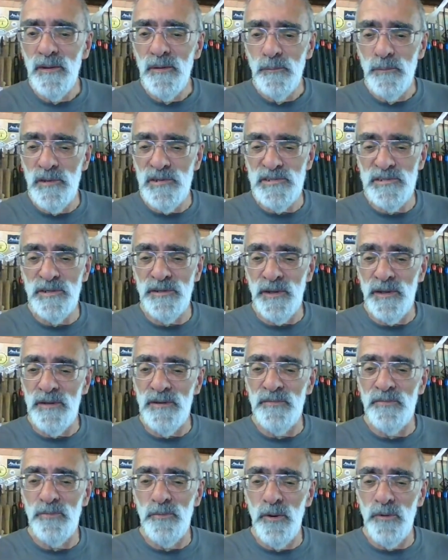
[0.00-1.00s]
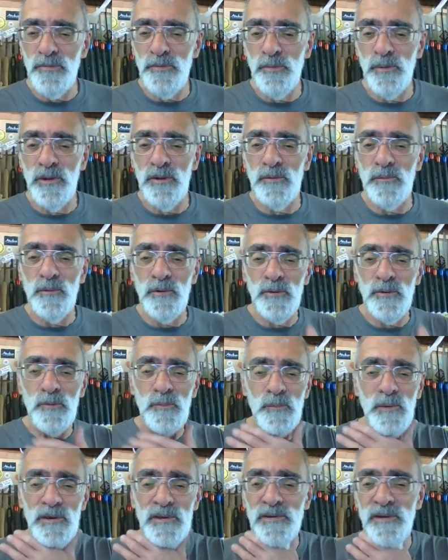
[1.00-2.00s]
Mr. Dave Rothwell, my old
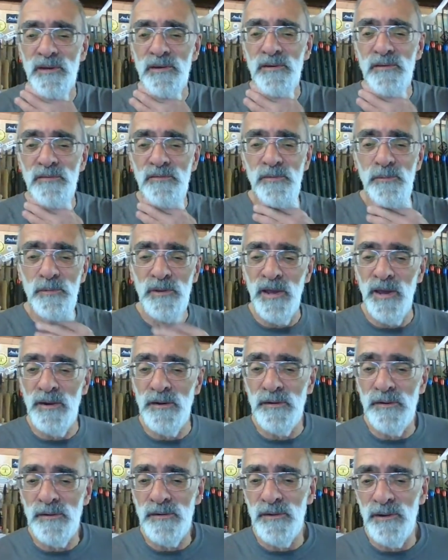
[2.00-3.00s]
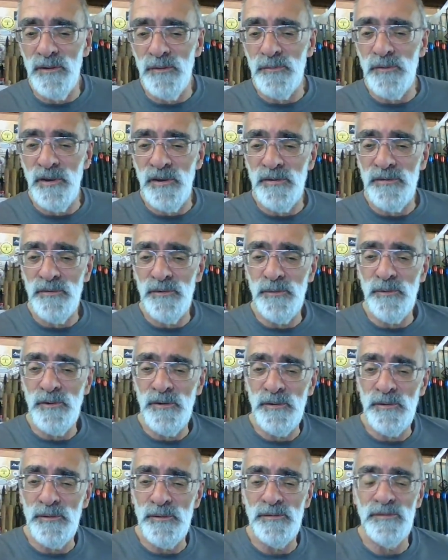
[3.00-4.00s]
mate Dave from Canada. Hello, Dave. How
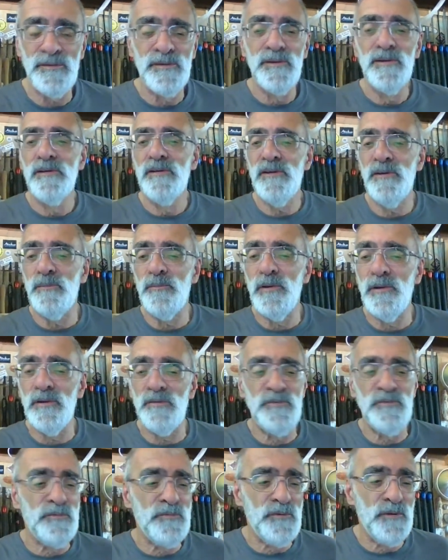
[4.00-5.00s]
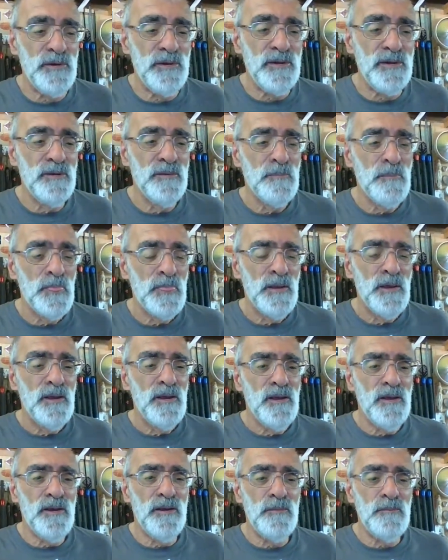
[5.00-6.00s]
are you? Give my love to Fee.
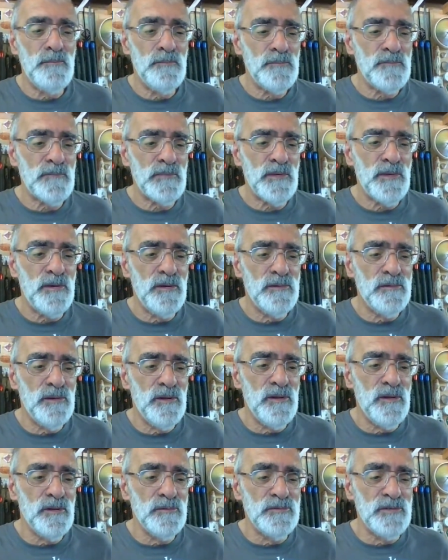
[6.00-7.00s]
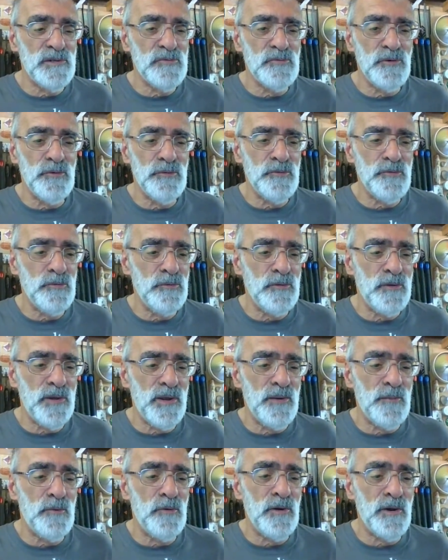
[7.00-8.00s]
Um, I'll just run through the
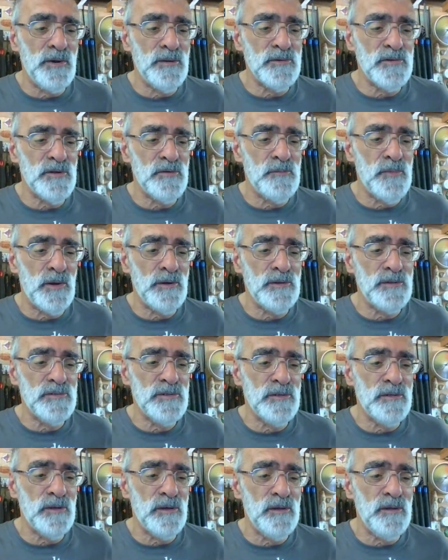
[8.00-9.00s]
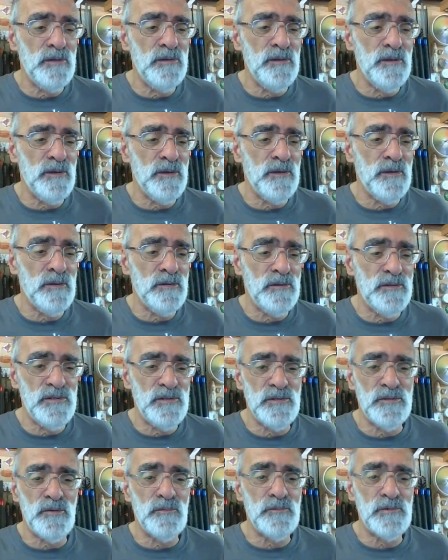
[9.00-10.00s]
camera angles I've managed today. Uh, this
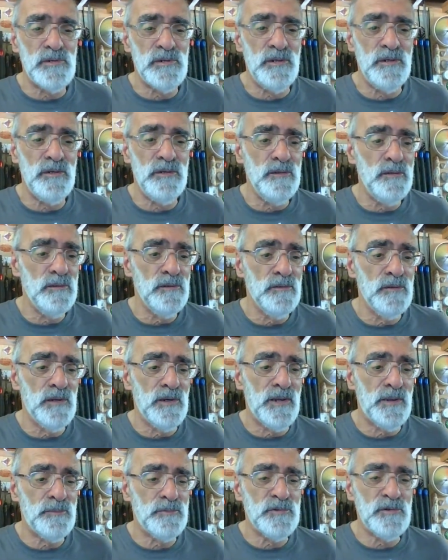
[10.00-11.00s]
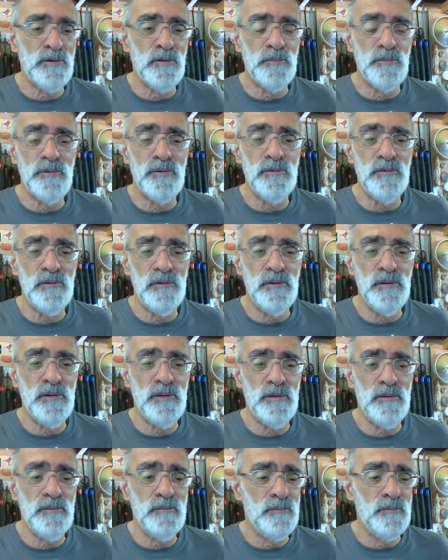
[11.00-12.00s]
is obviously the laptop.
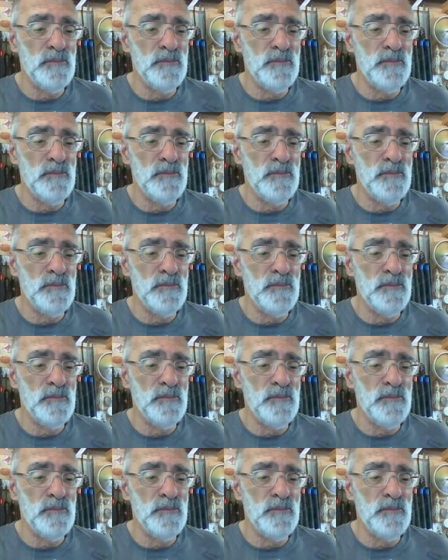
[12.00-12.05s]
Um,